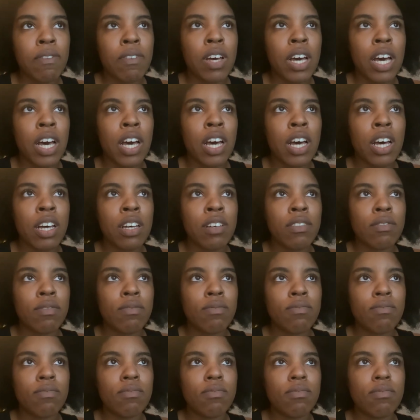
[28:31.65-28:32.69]
I
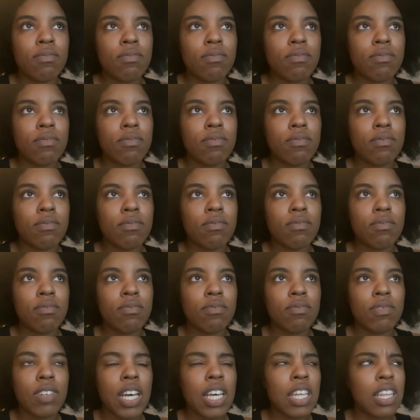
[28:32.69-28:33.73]

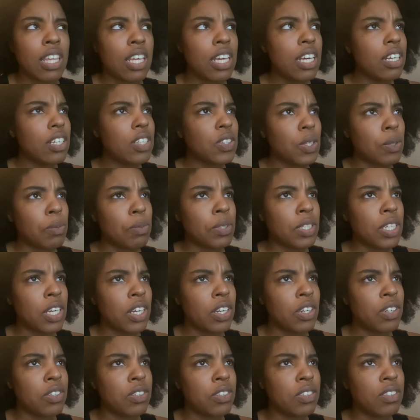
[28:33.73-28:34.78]
think sweet
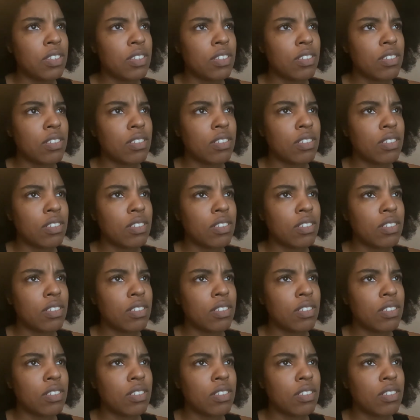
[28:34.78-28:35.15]
potatoes.